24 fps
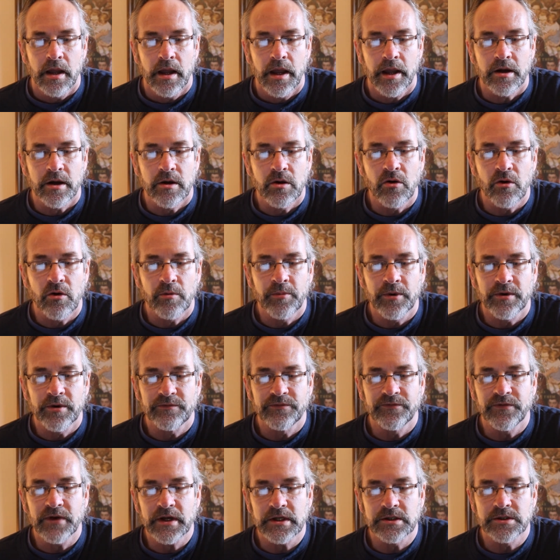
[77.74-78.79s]
And corporate
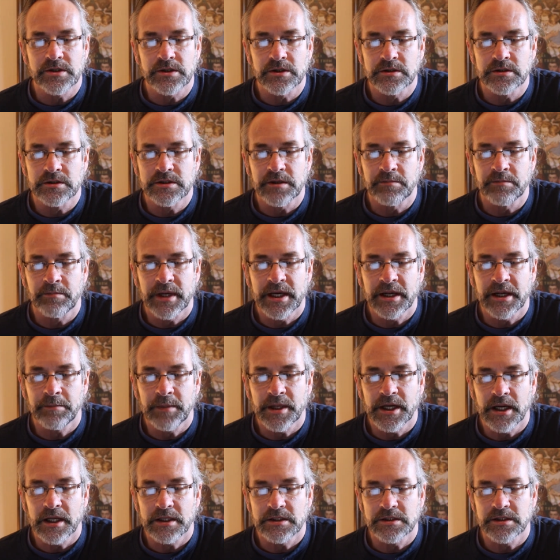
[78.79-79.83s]
fictions and
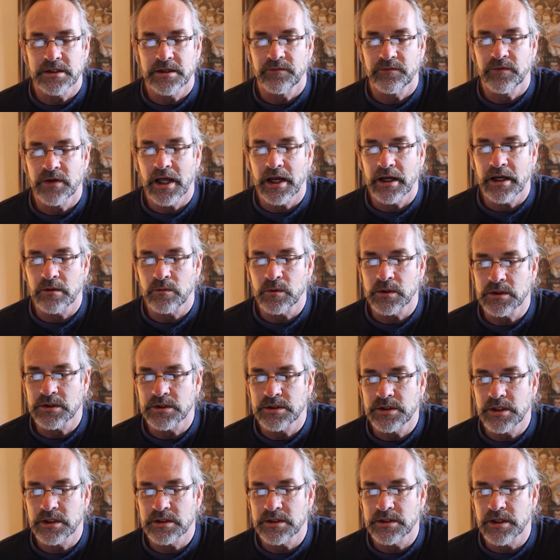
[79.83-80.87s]
manipulation of
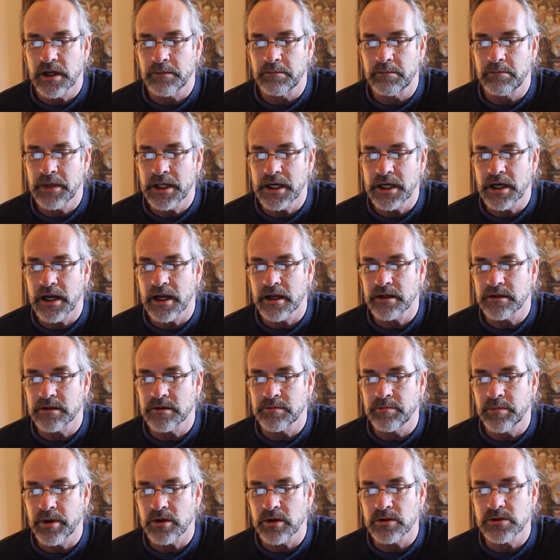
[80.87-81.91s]
language does not mitigate the
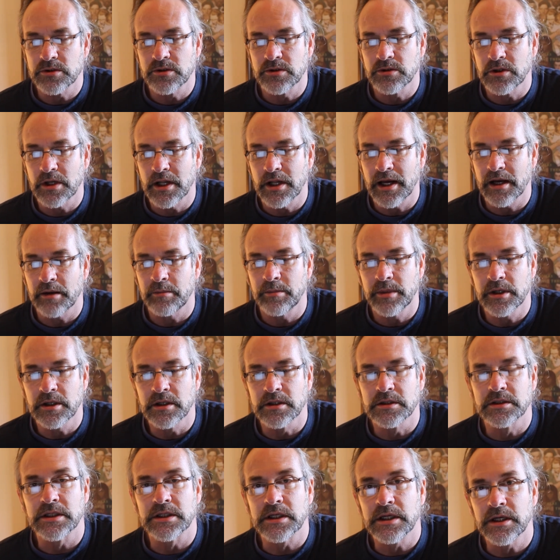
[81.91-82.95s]
personal
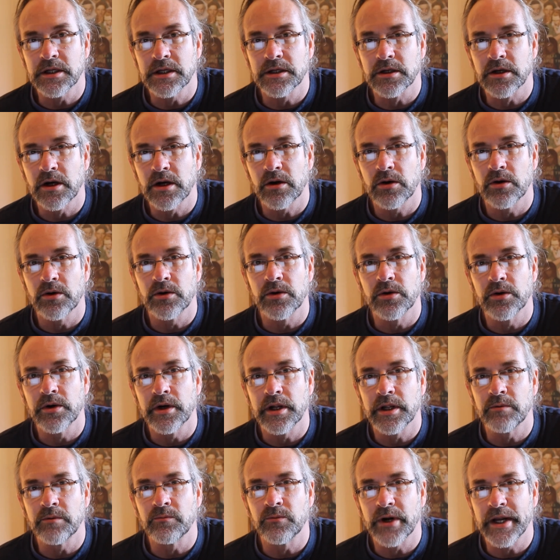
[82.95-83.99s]
liability incurred
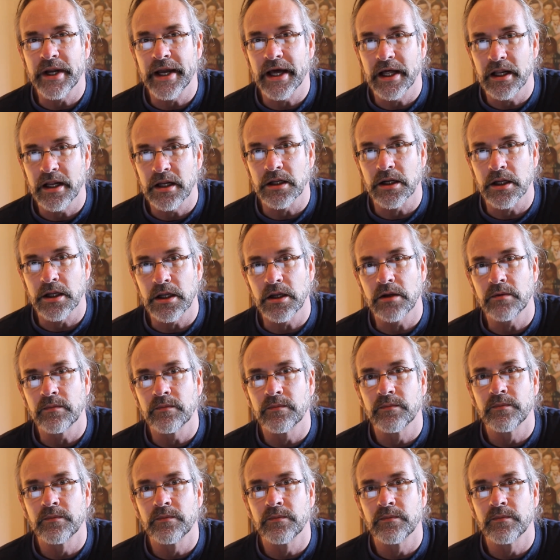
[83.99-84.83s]
in reality.